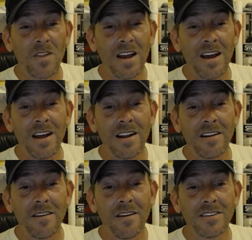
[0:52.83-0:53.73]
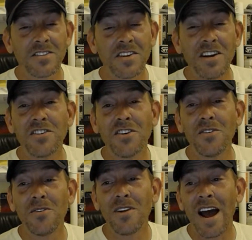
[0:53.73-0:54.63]
and stay
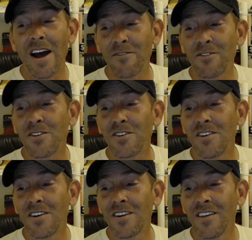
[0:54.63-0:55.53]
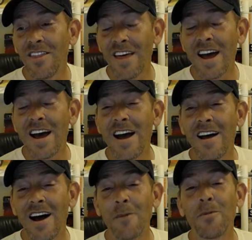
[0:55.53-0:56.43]
tuned. After
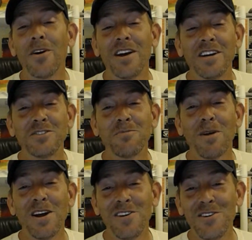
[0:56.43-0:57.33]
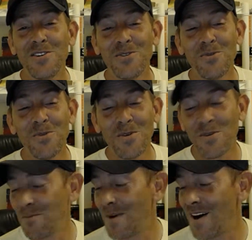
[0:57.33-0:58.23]
that, I'm going to explain to you
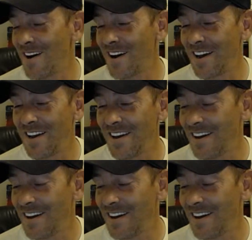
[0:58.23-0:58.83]
my